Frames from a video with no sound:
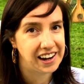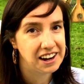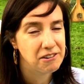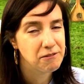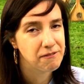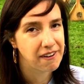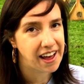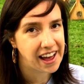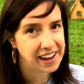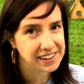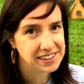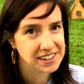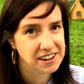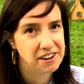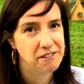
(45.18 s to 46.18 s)
And in
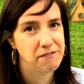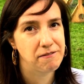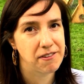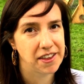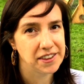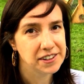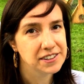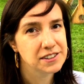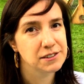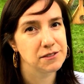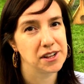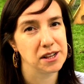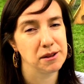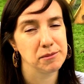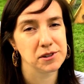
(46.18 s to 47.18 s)
fact, feathers
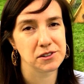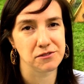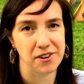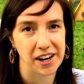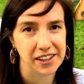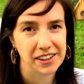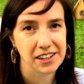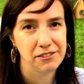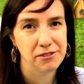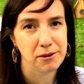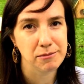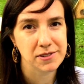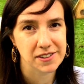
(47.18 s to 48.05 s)
develop directly from